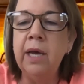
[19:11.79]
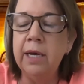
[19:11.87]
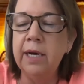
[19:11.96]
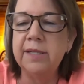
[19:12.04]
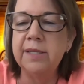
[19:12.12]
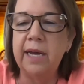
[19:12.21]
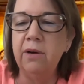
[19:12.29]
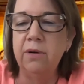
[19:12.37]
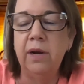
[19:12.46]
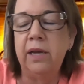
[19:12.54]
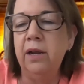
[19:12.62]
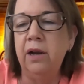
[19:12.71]
because I don't,
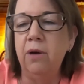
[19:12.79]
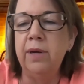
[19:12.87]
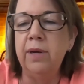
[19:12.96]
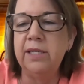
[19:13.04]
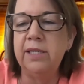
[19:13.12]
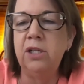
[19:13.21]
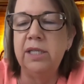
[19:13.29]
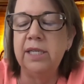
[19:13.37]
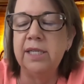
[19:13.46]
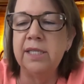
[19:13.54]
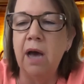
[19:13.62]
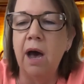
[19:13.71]
it
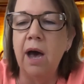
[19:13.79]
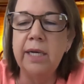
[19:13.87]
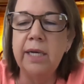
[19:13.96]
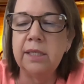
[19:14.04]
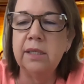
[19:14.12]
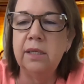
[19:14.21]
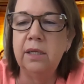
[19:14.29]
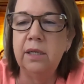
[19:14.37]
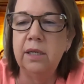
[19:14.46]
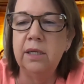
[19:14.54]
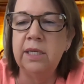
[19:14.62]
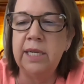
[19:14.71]
does not
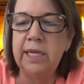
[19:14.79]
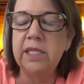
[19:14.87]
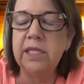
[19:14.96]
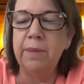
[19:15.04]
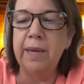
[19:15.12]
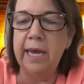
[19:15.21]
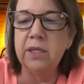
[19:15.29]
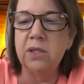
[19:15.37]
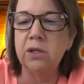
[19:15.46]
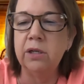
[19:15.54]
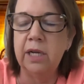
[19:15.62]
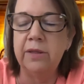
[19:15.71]
need to be
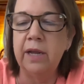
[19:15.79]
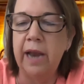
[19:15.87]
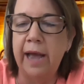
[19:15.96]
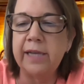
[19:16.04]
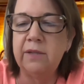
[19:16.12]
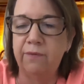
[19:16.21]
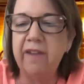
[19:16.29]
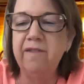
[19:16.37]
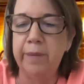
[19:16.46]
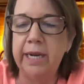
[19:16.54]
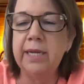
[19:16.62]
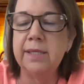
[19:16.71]
answered in the next 5
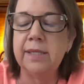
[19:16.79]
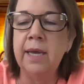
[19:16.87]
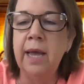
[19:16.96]
minutes.